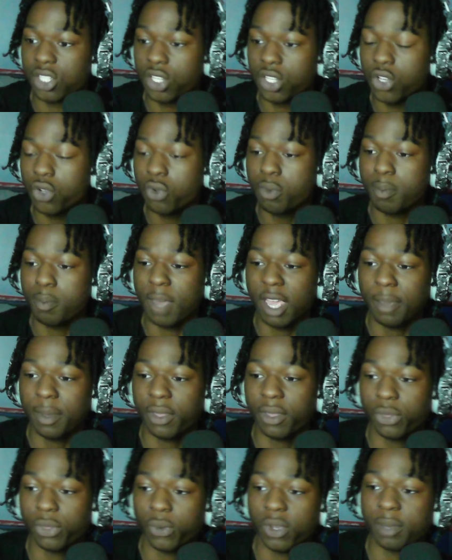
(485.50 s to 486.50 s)
2, maybe
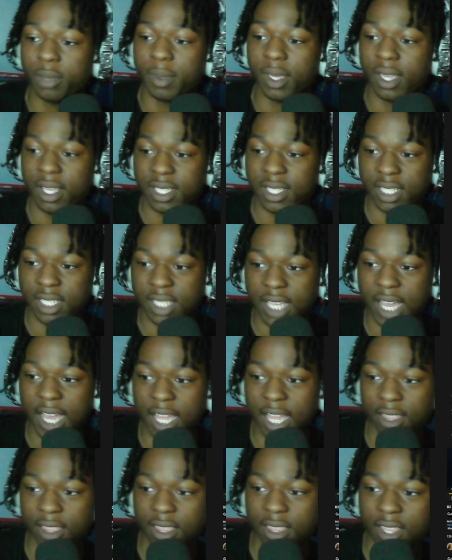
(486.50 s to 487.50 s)
3, because this guy
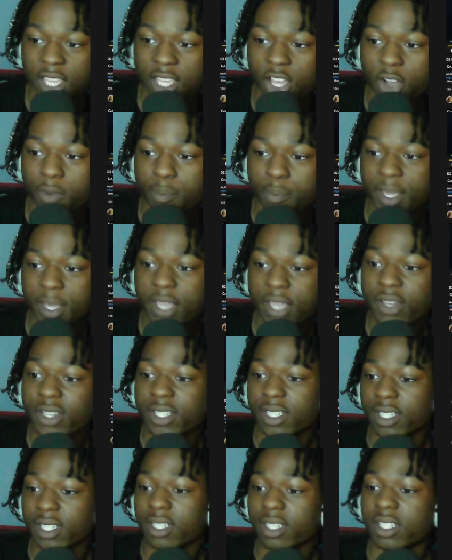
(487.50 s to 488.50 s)
Theo
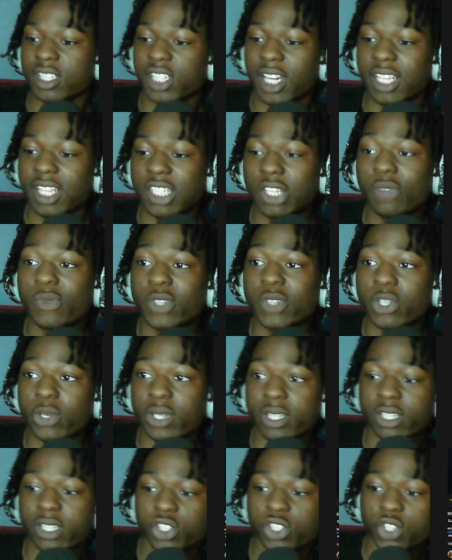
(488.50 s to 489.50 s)
Peterson, shout out to you for joining
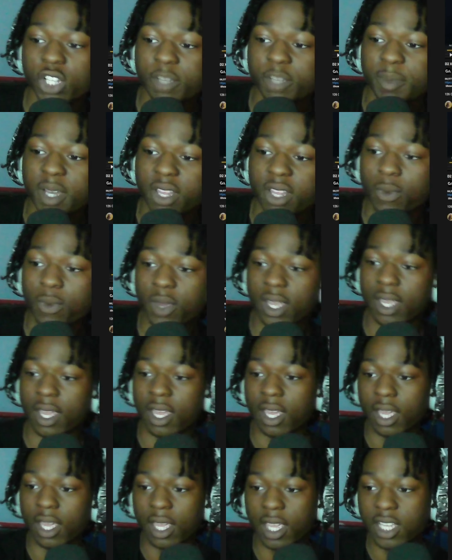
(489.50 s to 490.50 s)
the stream, by the way,
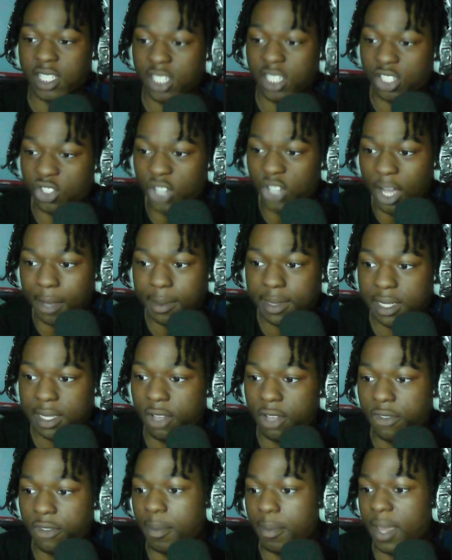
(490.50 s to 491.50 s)
he just dropped
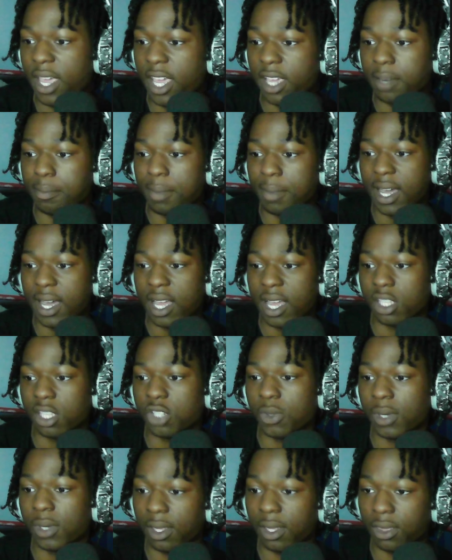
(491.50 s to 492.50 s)
Self Made by
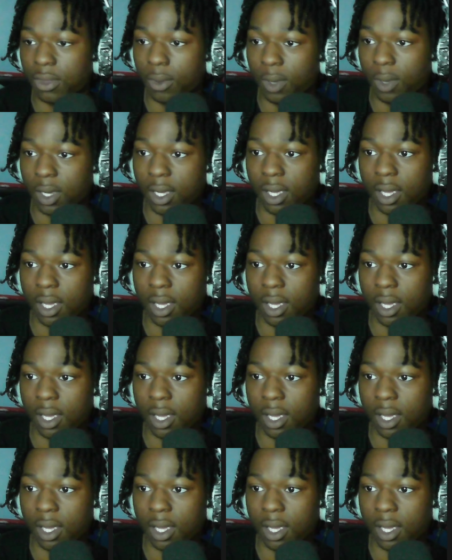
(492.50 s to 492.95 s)
23.